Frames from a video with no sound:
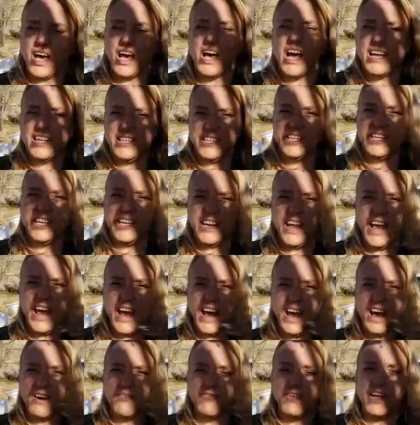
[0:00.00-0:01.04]
I did
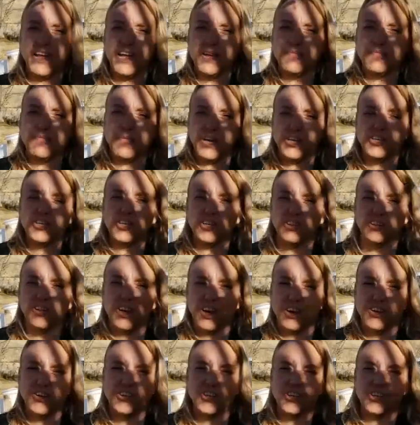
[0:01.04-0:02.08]
have a much
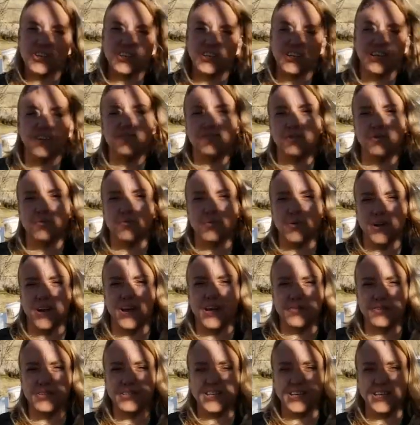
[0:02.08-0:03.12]
larger sift when
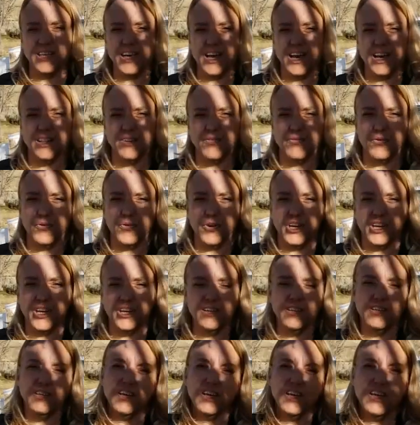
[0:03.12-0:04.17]
I was in
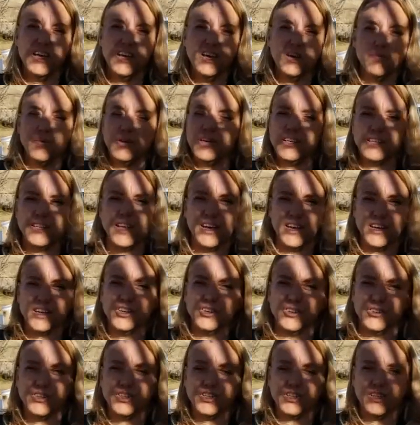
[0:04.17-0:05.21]
California because I
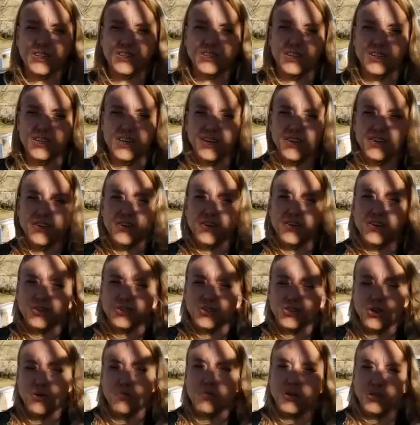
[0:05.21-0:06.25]
used it
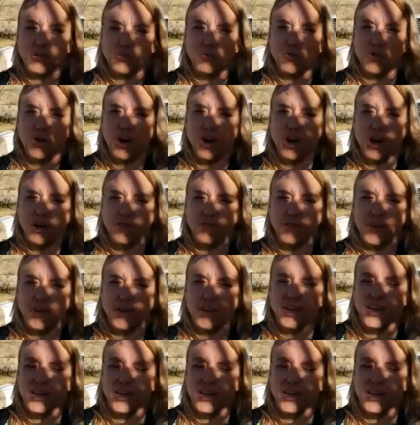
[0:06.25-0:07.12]
so much more often.